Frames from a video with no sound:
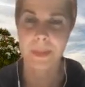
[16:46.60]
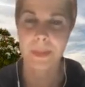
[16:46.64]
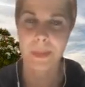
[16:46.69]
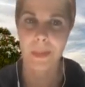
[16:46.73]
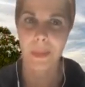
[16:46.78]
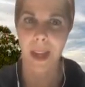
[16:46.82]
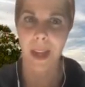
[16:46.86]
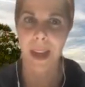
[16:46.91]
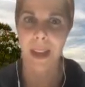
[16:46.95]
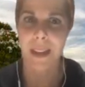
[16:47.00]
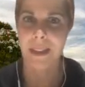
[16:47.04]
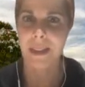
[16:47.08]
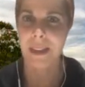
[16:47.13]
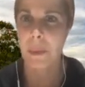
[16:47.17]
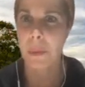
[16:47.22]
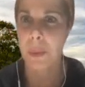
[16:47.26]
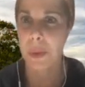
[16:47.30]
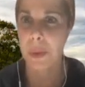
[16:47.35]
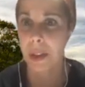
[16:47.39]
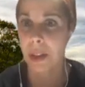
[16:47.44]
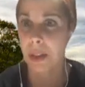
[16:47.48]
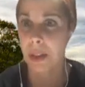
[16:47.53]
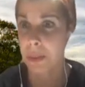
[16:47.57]
and they
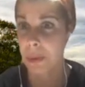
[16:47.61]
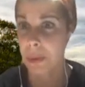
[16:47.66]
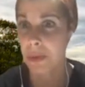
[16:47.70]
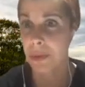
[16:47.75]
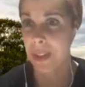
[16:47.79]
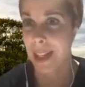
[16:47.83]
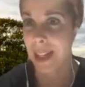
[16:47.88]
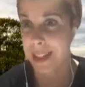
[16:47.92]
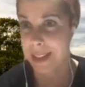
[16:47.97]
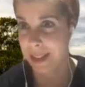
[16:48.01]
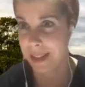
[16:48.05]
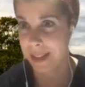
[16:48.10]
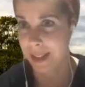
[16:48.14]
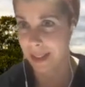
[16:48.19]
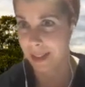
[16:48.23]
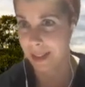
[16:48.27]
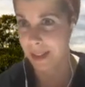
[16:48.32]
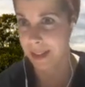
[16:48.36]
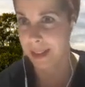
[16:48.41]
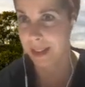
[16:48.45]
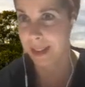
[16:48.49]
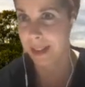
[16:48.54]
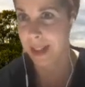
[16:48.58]
work through
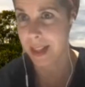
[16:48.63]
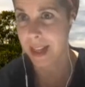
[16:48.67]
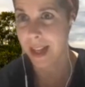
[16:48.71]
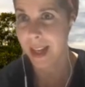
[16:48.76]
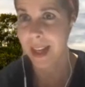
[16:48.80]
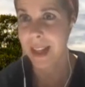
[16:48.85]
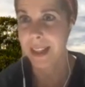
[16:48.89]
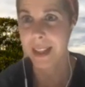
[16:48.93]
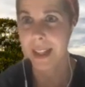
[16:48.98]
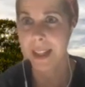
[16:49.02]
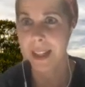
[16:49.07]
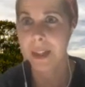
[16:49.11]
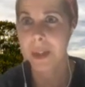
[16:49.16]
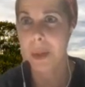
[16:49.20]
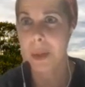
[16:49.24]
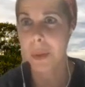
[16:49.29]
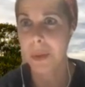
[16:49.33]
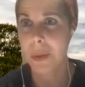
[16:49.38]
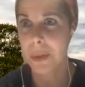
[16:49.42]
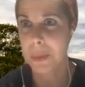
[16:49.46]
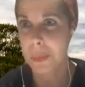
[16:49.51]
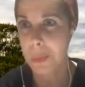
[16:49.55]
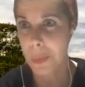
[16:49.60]
resonance. They
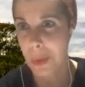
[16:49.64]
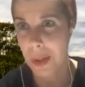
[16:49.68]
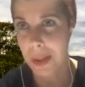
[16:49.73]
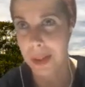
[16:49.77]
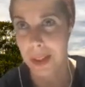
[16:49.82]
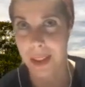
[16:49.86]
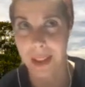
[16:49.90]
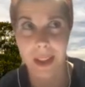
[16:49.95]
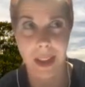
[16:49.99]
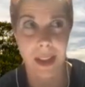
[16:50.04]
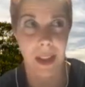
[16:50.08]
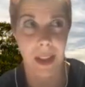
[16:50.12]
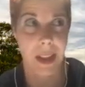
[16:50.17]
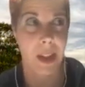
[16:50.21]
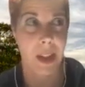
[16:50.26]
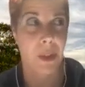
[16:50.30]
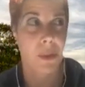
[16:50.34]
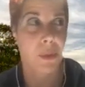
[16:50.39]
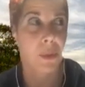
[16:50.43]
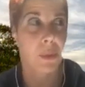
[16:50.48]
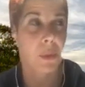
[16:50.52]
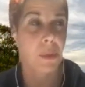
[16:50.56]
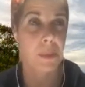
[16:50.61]
don't work
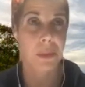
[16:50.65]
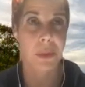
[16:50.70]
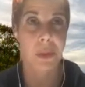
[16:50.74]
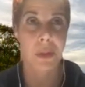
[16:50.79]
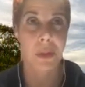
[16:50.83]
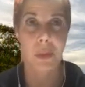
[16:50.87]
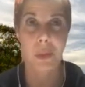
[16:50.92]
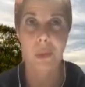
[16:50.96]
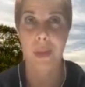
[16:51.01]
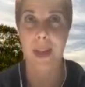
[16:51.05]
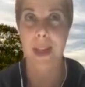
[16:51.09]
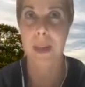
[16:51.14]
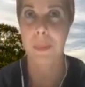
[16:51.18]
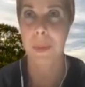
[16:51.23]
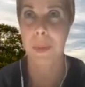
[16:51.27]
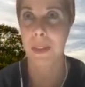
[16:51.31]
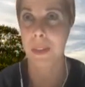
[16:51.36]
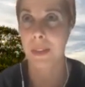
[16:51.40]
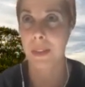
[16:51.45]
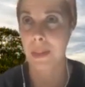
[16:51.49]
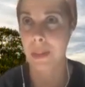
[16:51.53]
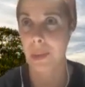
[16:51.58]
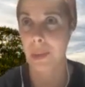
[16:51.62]
through prescribing
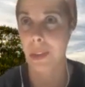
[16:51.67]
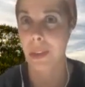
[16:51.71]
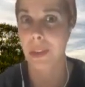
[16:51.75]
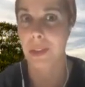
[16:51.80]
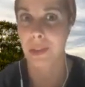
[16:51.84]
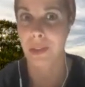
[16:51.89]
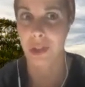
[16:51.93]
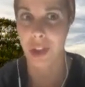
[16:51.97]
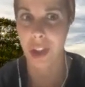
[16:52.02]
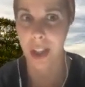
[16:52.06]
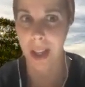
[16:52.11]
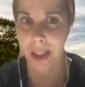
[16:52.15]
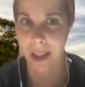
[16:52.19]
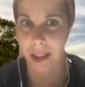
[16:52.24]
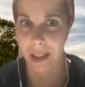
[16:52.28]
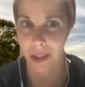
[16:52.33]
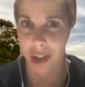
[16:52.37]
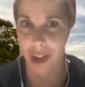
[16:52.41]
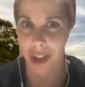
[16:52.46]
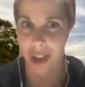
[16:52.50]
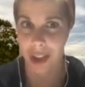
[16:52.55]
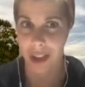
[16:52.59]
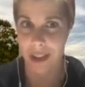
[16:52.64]
a certain
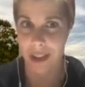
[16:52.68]
change.